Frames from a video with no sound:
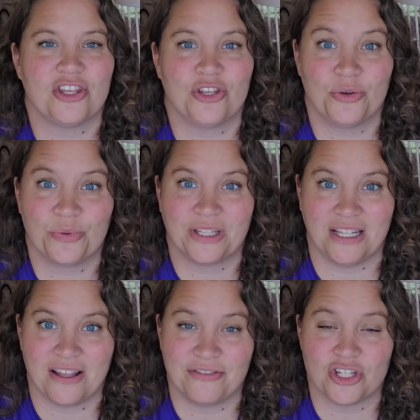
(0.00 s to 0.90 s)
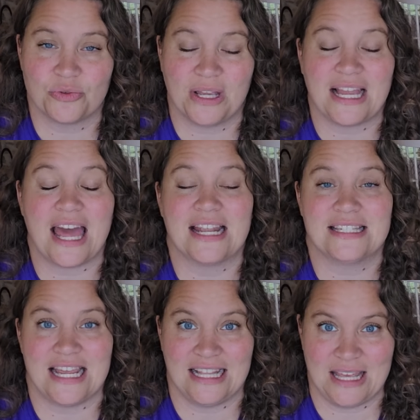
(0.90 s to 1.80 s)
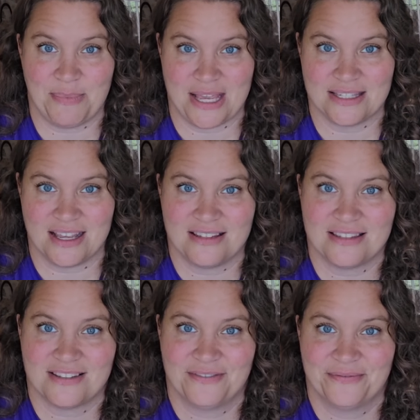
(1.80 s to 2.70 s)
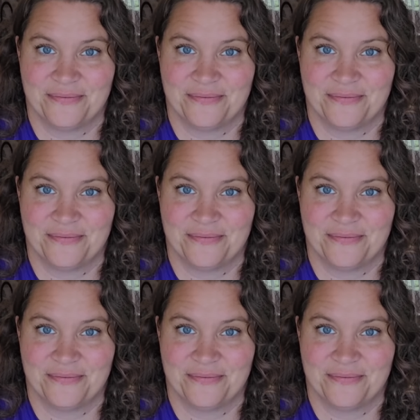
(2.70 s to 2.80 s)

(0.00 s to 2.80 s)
you really love to drink on a daily basis?